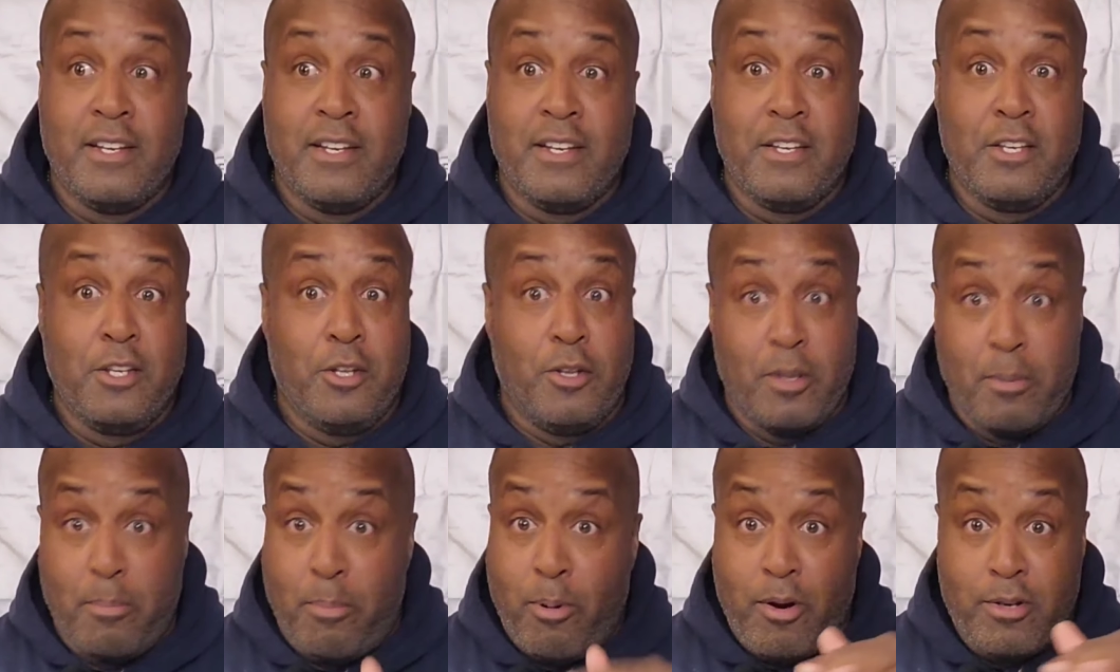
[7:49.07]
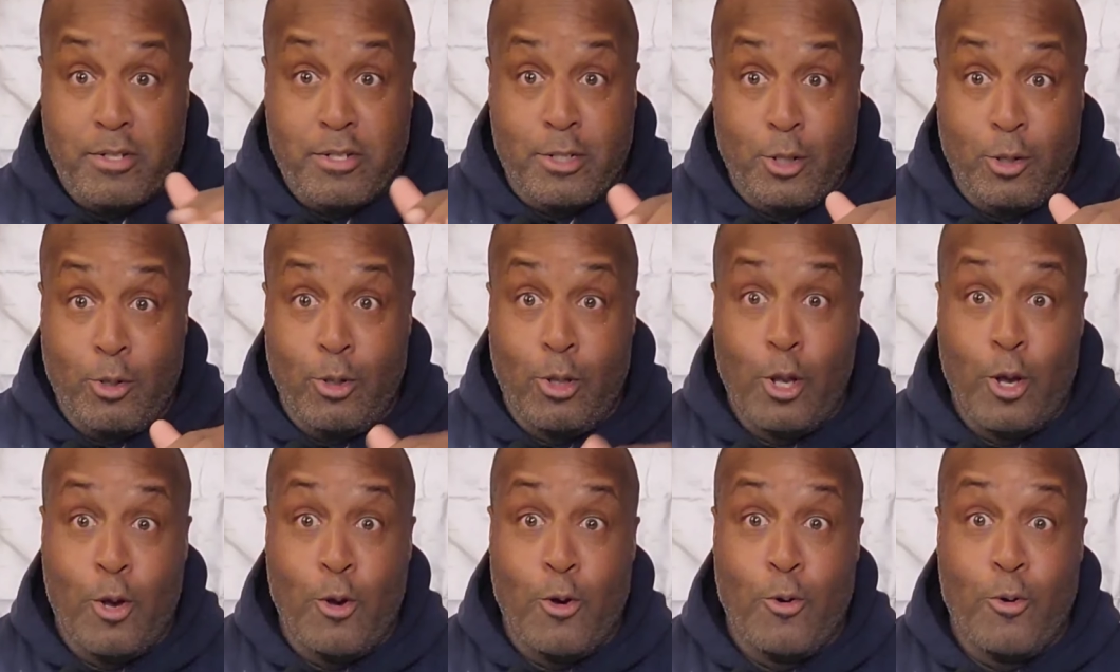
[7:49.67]
uh, you know, the bar is a
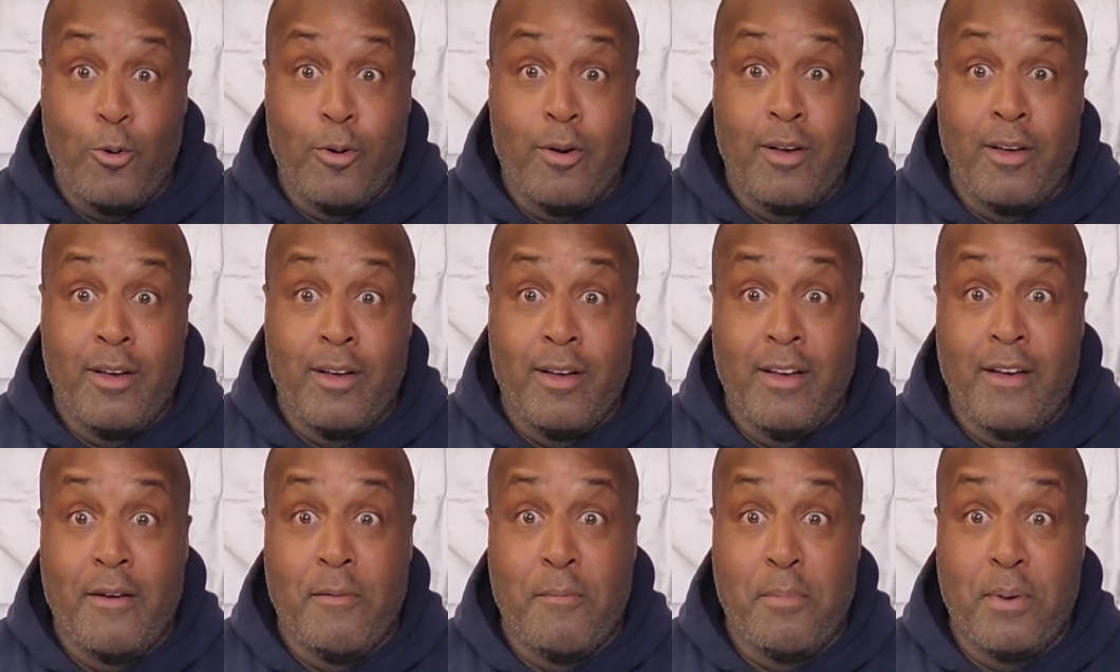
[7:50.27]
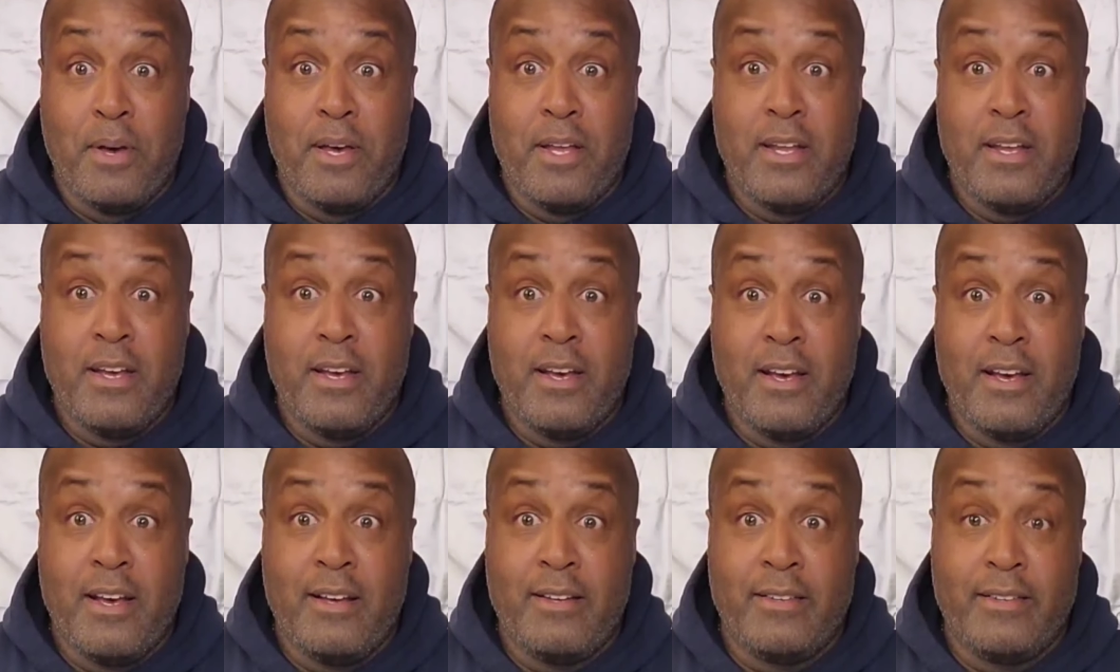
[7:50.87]
little low. But
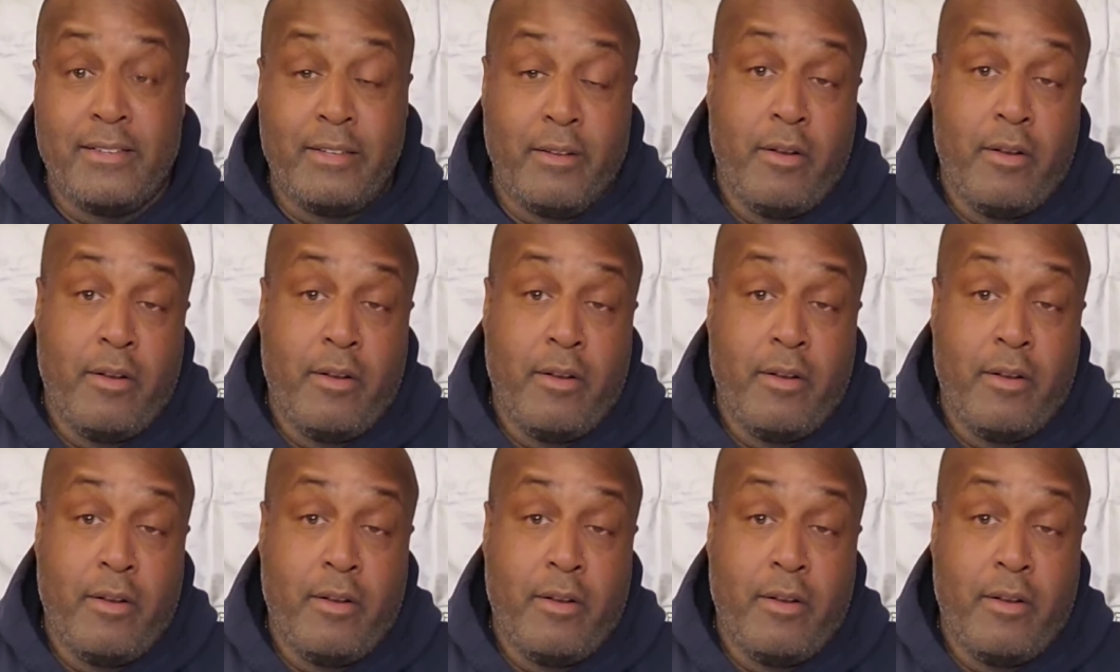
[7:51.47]
uh,